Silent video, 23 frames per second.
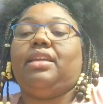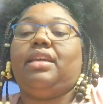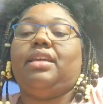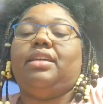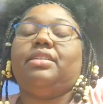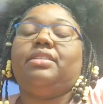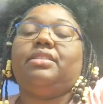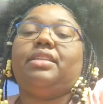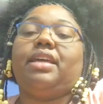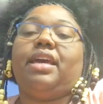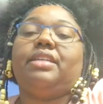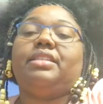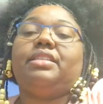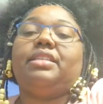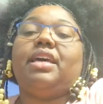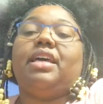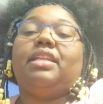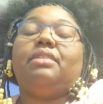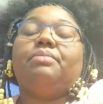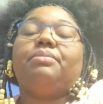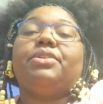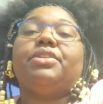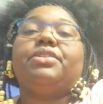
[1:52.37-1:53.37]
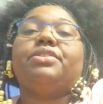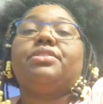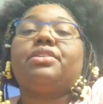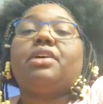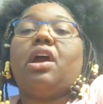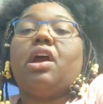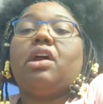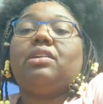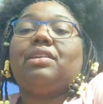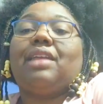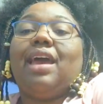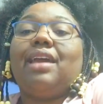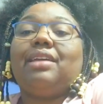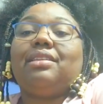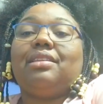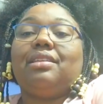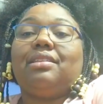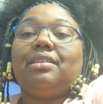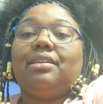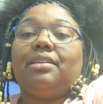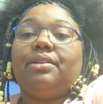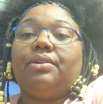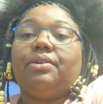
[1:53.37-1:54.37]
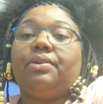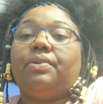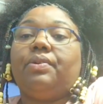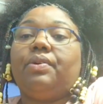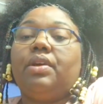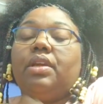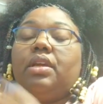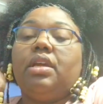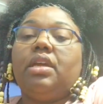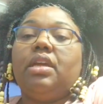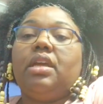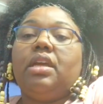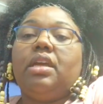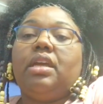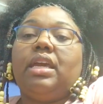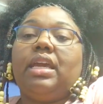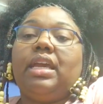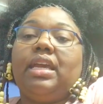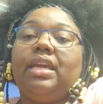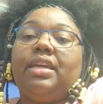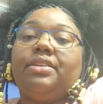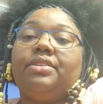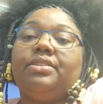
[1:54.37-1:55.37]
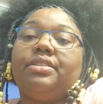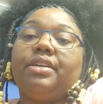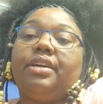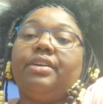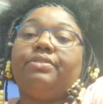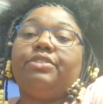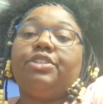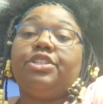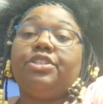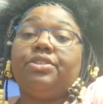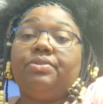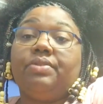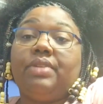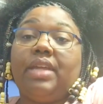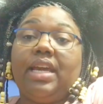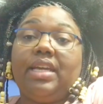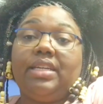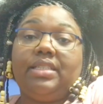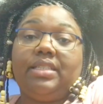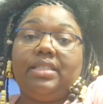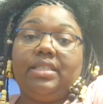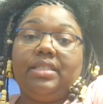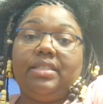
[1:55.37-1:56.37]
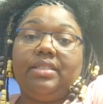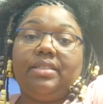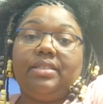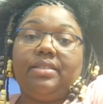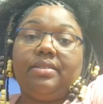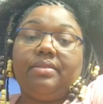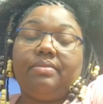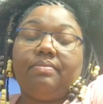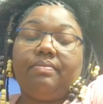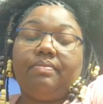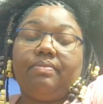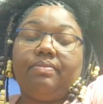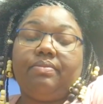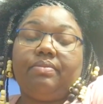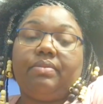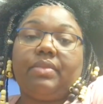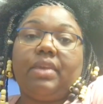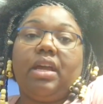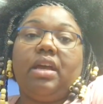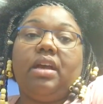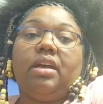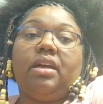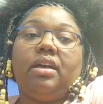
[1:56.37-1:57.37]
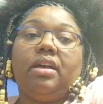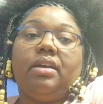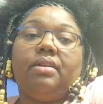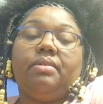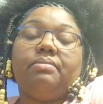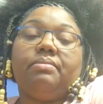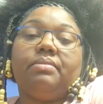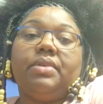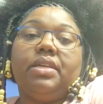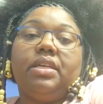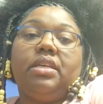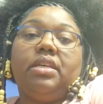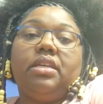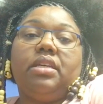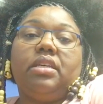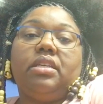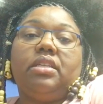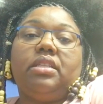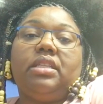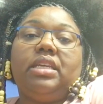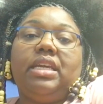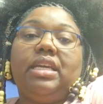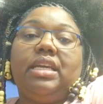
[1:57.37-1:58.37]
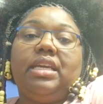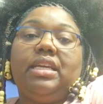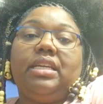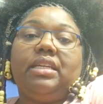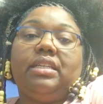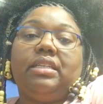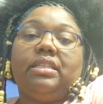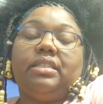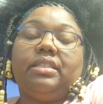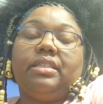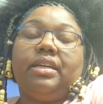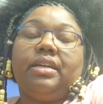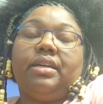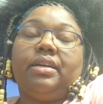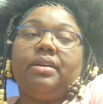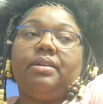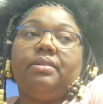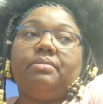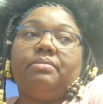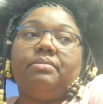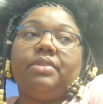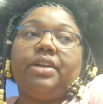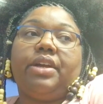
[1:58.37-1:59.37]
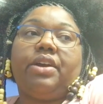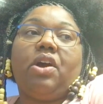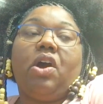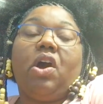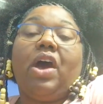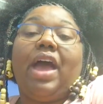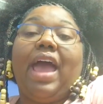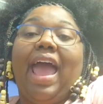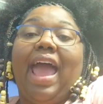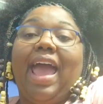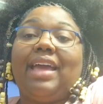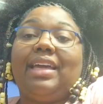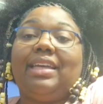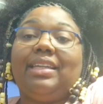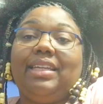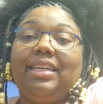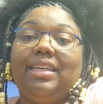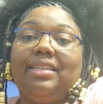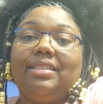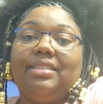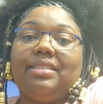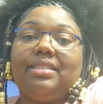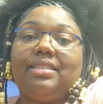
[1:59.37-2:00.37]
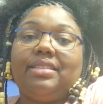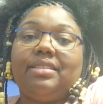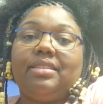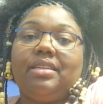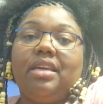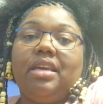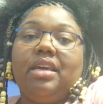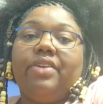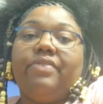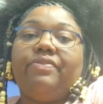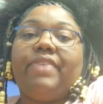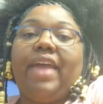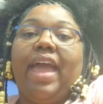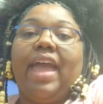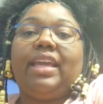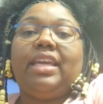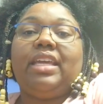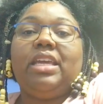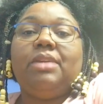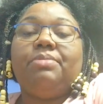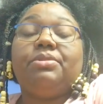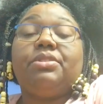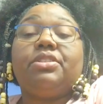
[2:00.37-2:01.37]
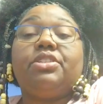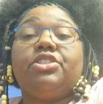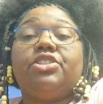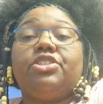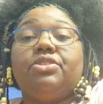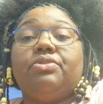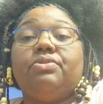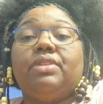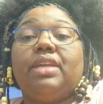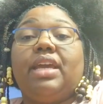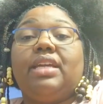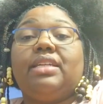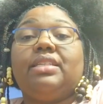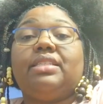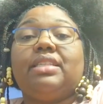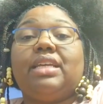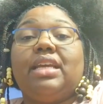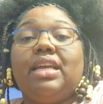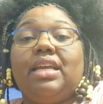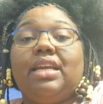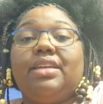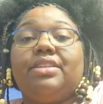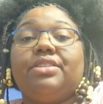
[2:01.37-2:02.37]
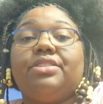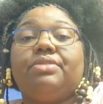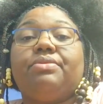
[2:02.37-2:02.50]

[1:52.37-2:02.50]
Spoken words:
is that telomeres are like the little ends of shoelaces. Um, they're called aglets that keeps the shoelace ends